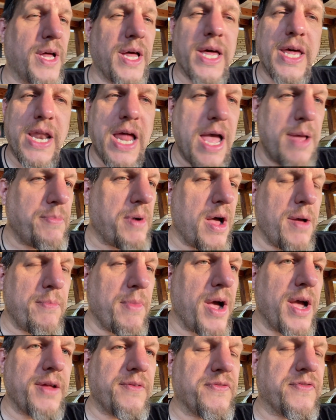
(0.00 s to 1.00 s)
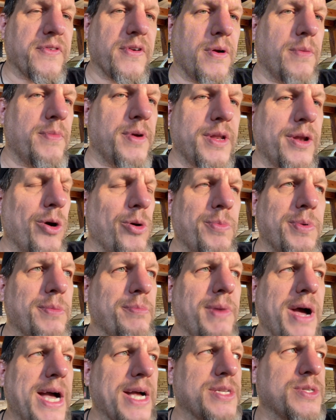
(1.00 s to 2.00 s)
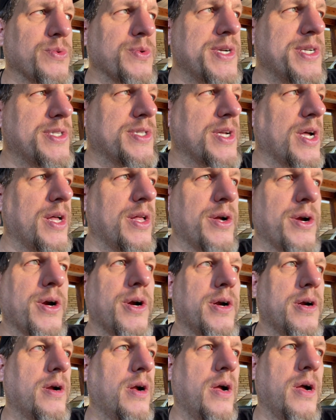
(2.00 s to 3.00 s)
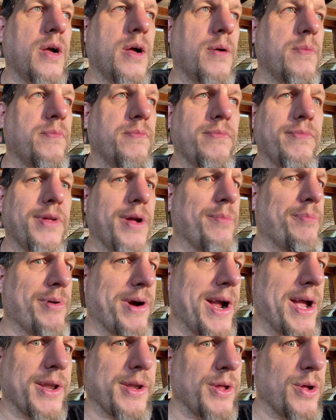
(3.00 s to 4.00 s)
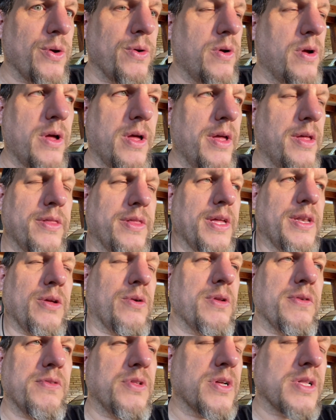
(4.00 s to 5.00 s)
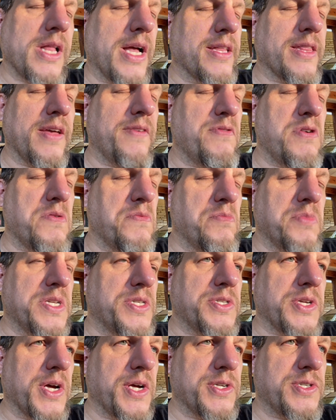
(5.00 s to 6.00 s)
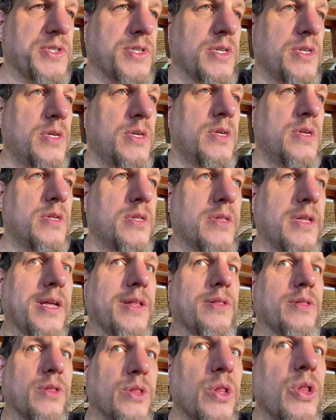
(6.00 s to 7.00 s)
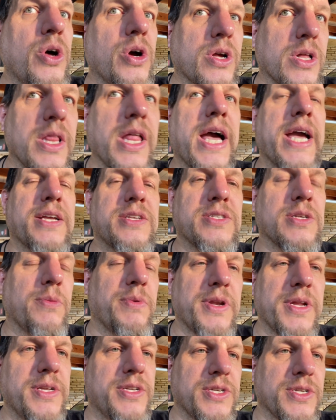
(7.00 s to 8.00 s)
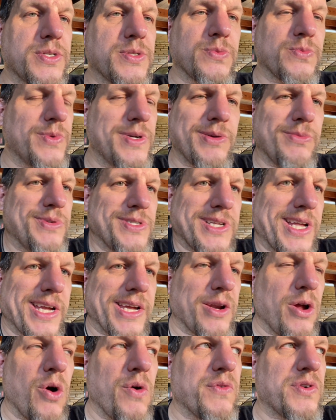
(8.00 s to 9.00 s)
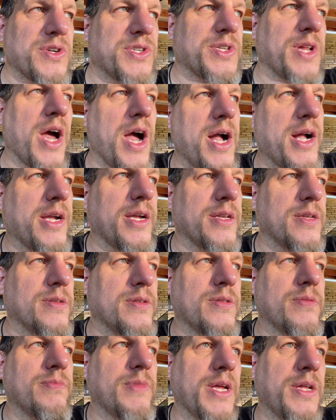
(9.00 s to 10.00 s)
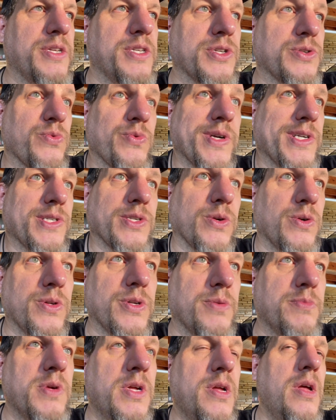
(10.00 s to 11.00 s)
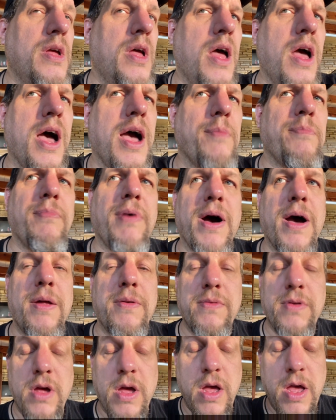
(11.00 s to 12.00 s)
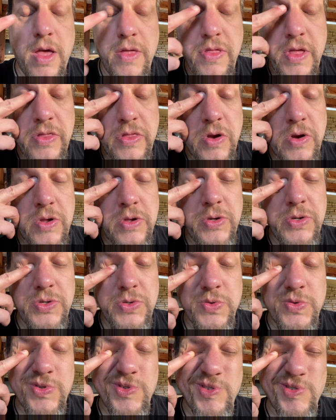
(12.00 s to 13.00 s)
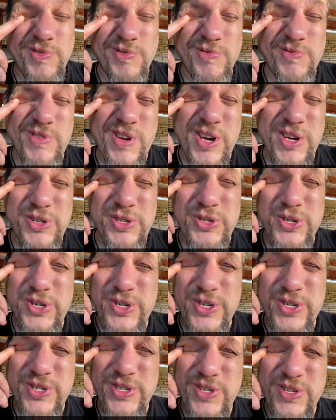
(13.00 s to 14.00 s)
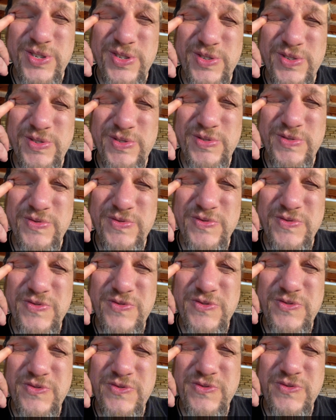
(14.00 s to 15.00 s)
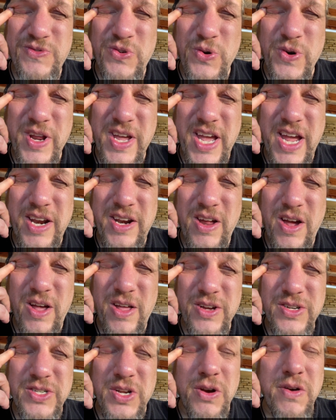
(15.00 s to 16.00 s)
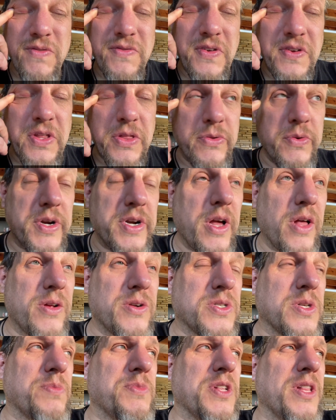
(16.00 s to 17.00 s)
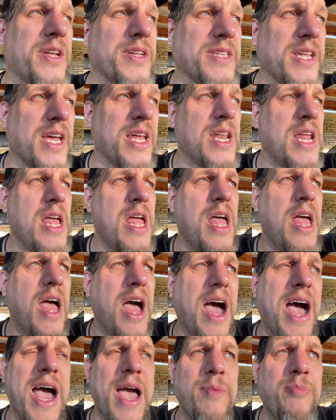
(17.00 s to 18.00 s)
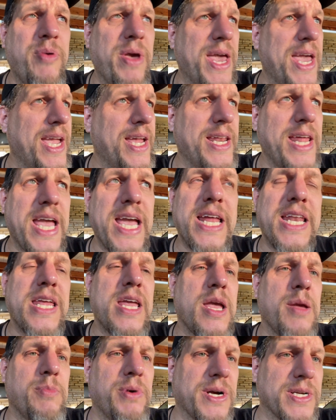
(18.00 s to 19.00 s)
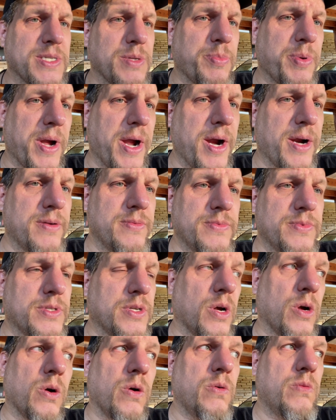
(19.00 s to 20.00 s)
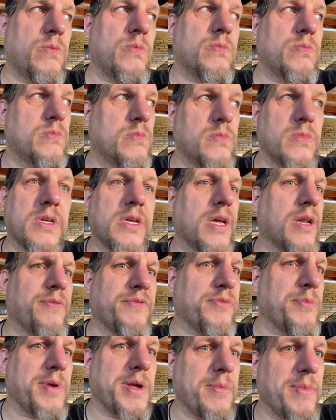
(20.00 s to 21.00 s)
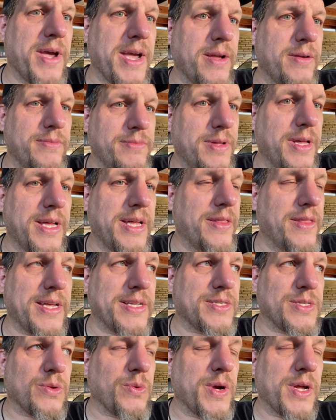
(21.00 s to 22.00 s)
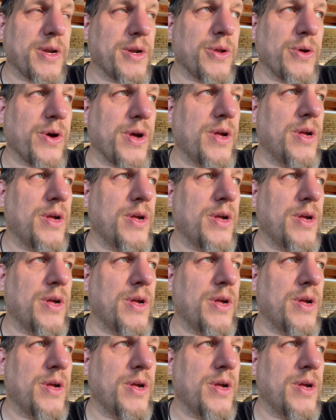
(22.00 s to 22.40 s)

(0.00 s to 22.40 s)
I bought mine from an open box reseller. They're brand new. They don't even look like they've even been touched. They look like somebody it was like an overstock and they just resold them. I bought, I think their usual $148, $153, something like that. I paid $88 a pair. So get them from eBay. That's the way to do it.